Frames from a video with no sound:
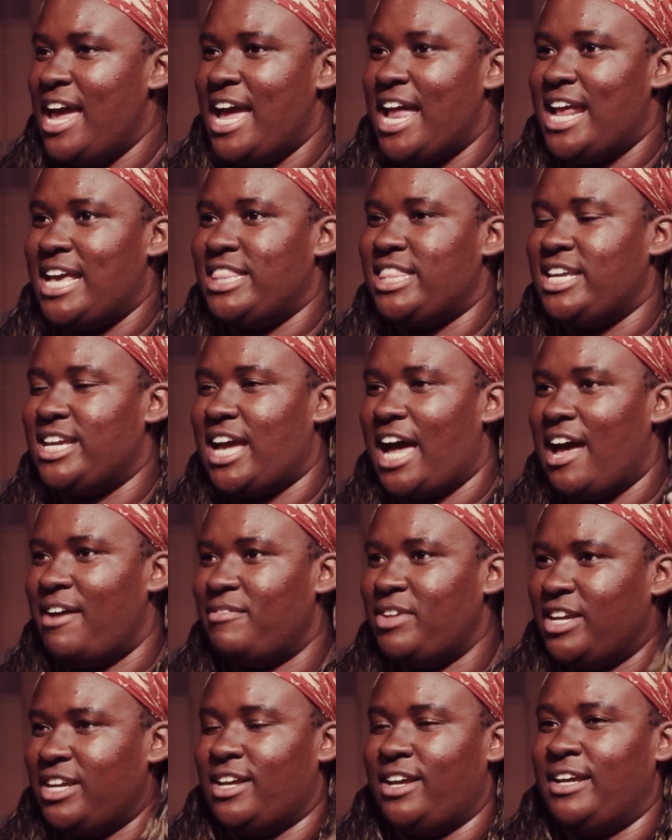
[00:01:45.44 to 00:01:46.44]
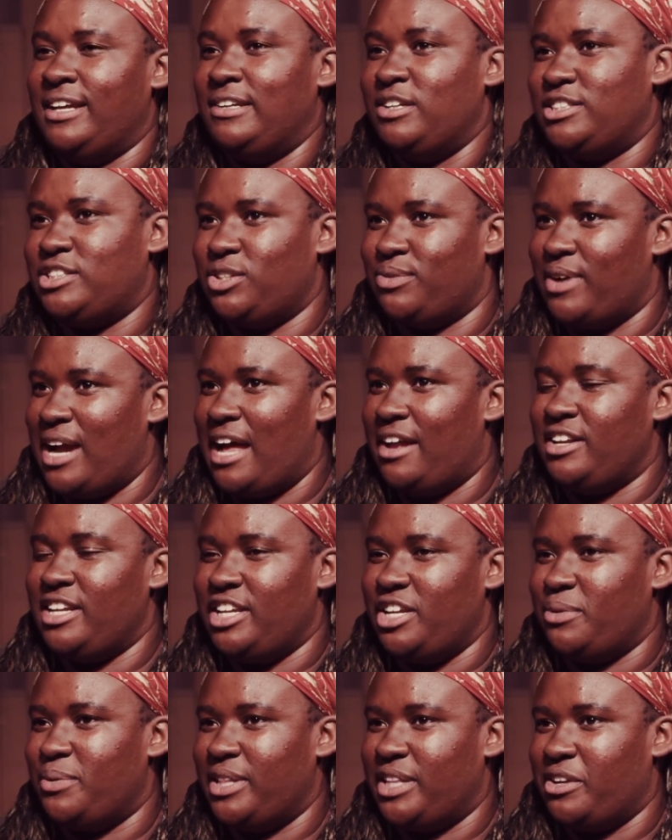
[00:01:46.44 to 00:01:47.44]
And I think having it surrounding
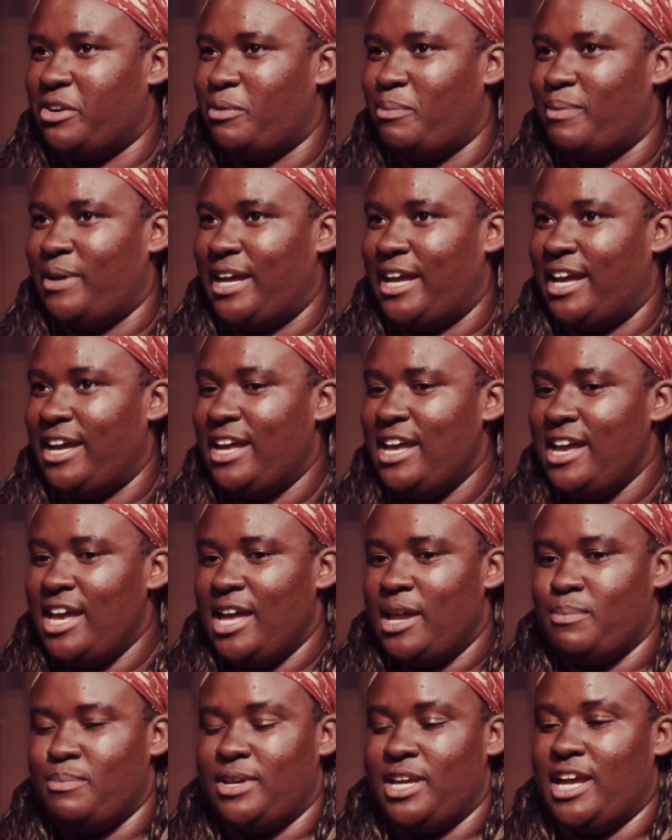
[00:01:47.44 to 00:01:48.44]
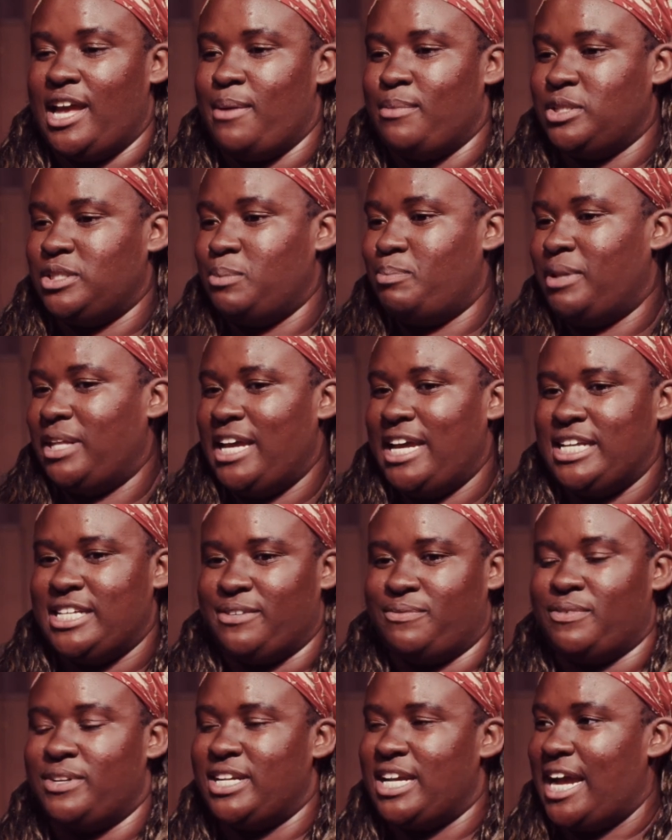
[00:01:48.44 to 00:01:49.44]
you a little bit and being able to play
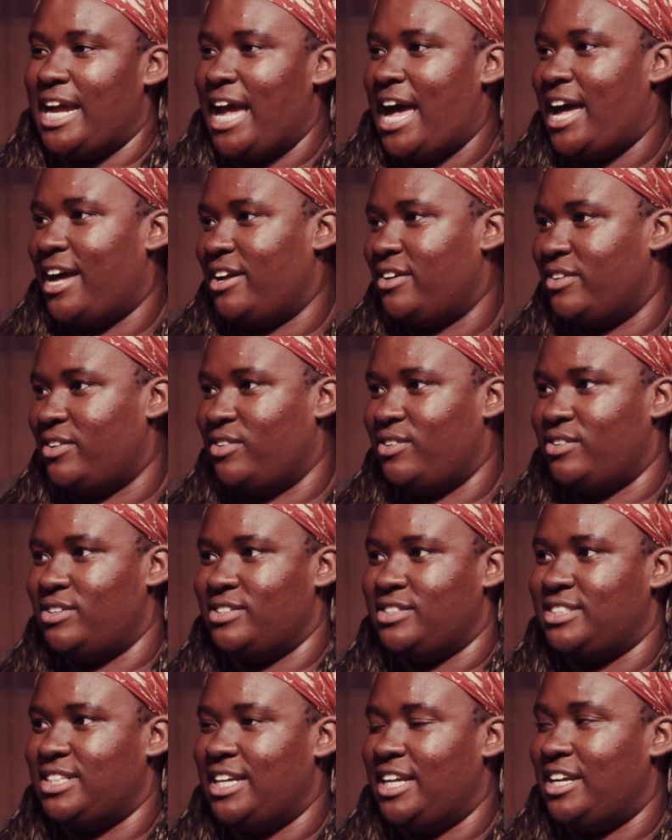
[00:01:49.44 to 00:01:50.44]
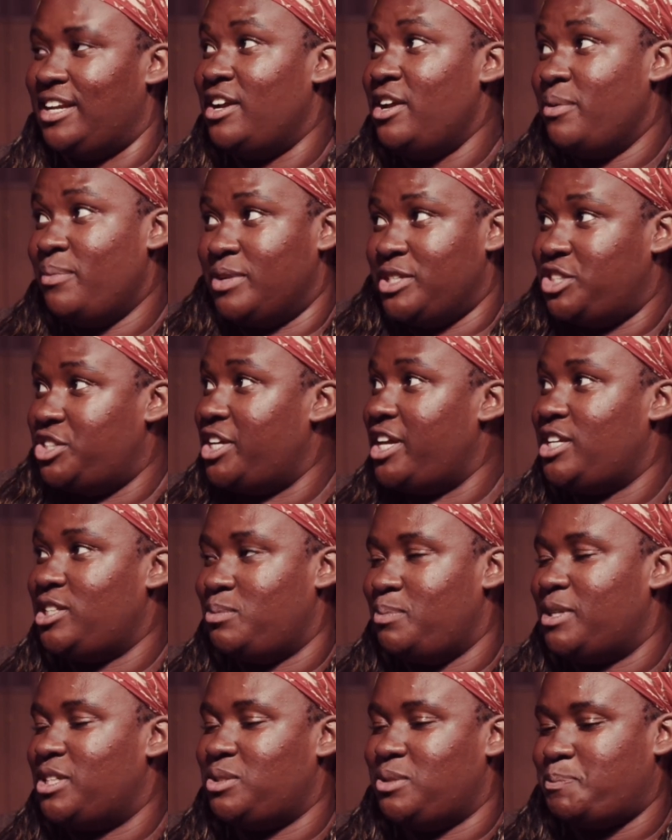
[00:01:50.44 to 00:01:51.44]
different diagonals and with
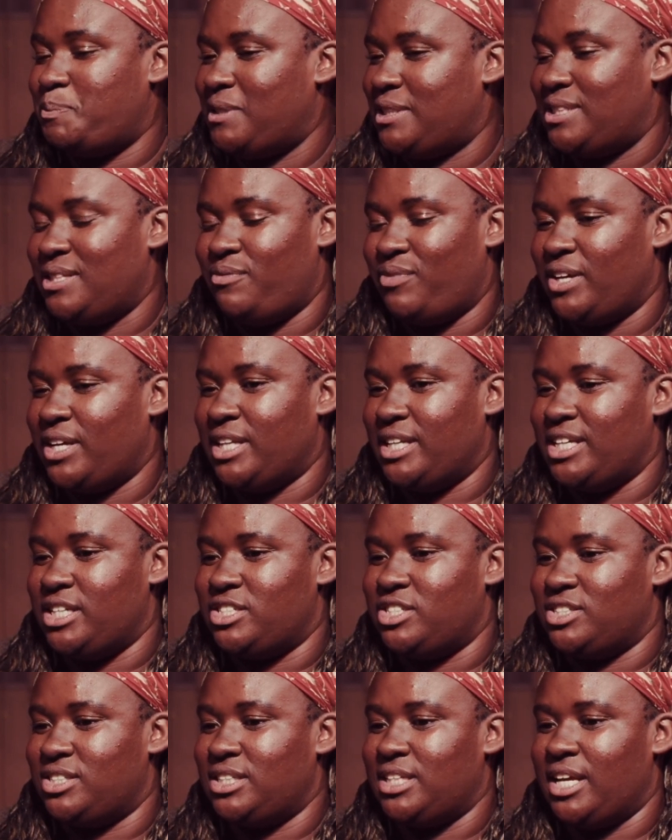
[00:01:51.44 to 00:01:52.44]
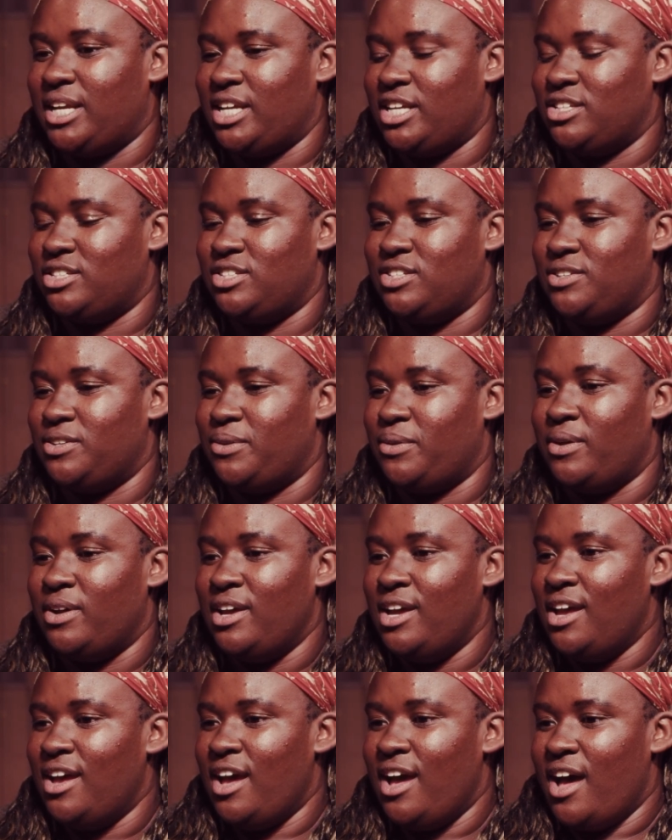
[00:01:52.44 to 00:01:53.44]
Shakespeare specifically, just getting to
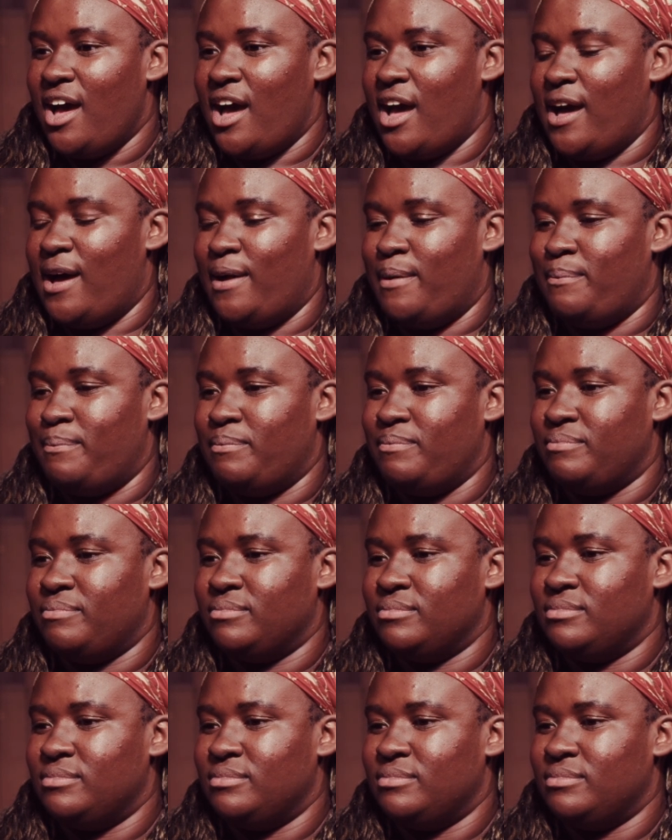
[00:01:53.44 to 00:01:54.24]
um